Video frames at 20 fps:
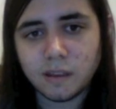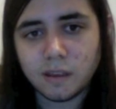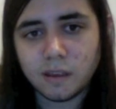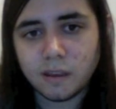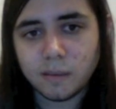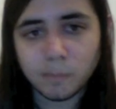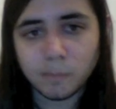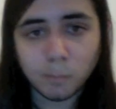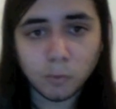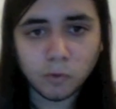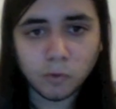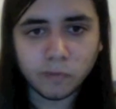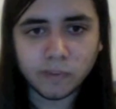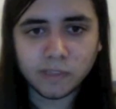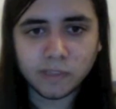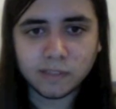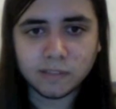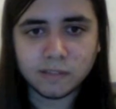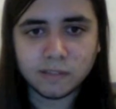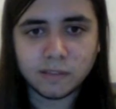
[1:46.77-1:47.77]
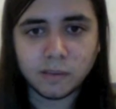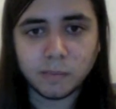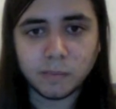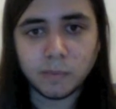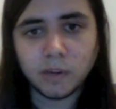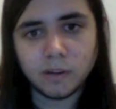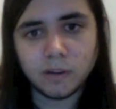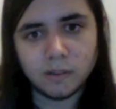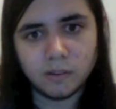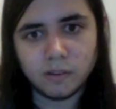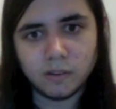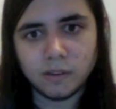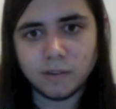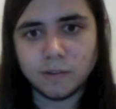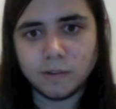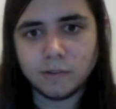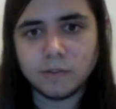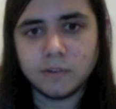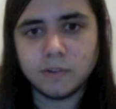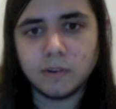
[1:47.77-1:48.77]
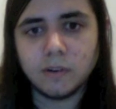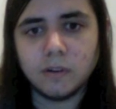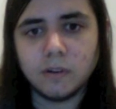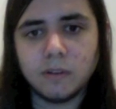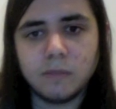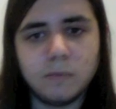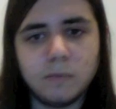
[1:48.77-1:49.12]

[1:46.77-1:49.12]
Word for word: movies compared to literature,